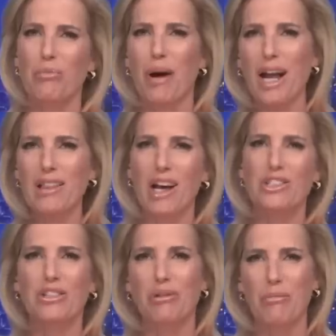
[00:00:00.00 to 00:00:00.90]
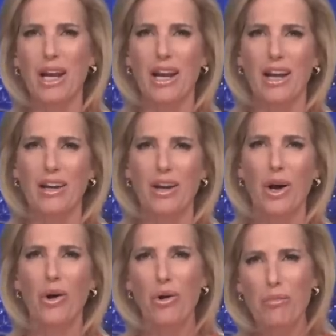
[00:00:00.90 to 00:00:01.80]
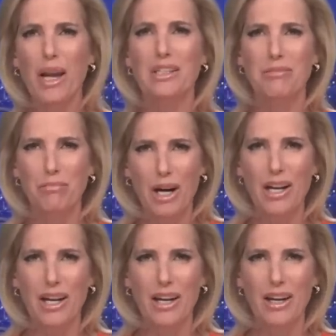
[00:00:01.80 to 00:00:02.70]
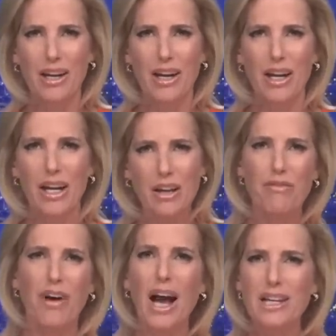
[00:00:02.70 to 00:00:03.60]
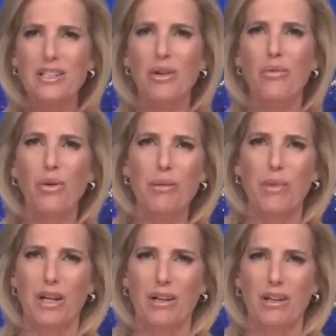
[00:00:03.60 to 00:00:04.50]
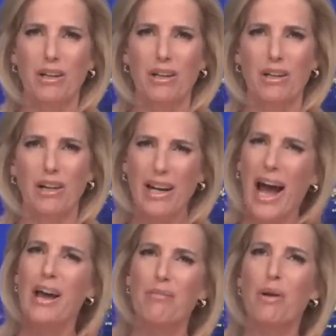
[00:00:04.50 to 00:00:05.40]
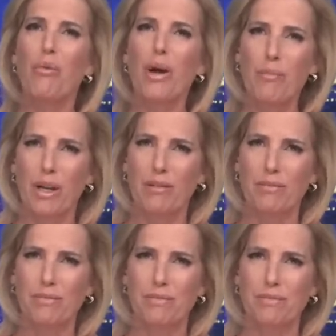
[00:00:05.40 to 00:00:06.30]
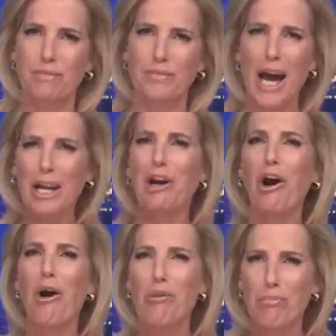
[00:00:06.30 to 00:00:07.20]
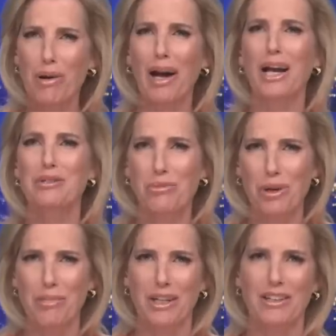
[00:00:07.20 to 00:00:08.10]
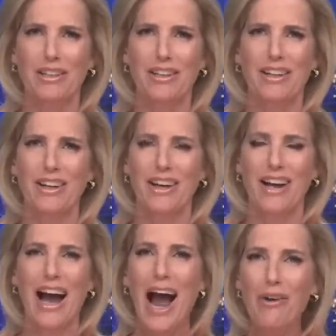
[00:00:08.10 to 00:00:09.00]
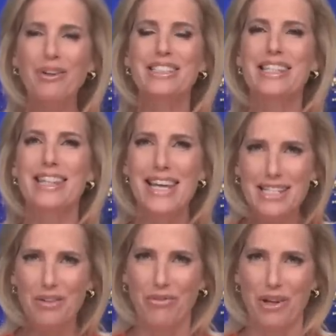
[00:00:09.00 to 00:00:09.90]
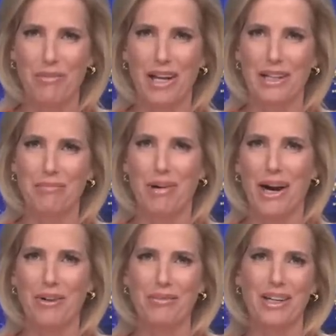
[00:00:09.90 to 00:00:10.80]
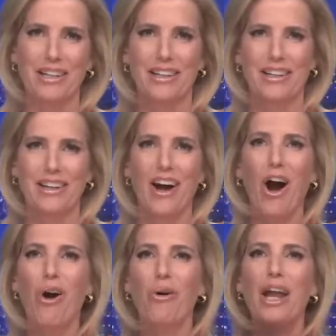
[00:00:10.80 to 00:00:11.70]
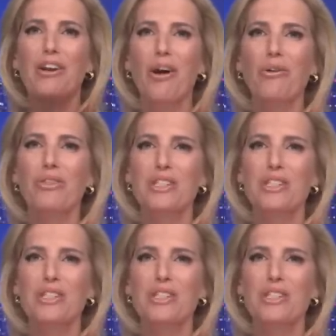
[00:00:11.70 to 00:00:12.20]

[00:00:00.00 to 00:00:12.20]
biological man who makes money advising women on how to be women? how to cope as women. How is this female empowerment? Oh, and note the